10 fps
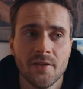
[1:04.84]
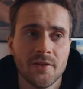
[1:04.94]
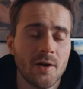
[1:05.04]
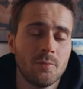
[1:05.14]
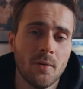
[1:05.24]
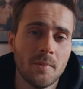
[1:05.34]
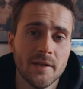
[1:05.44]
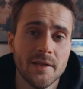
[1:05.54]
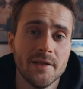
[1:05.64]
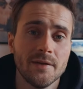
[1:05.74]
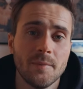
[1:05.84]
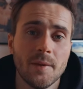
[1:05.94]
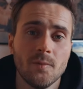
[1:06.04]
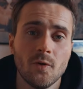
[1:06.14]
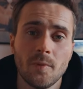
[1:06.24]
I think I probably need a
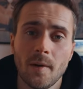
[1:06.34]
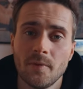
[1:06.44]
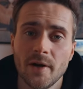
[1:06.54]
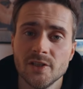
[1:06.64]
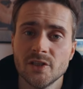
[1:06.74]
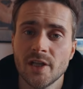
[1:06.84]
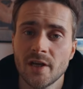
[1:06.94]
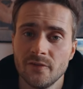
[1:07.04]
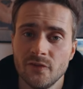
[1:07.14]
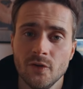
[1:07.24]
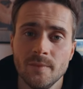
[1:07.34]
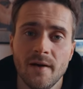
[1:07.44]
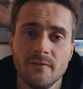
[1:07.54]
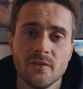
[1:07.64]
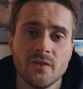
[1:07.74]
bit more preparation, like a few
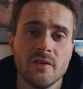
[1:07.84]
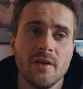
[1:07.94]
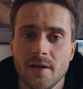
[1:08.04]
months.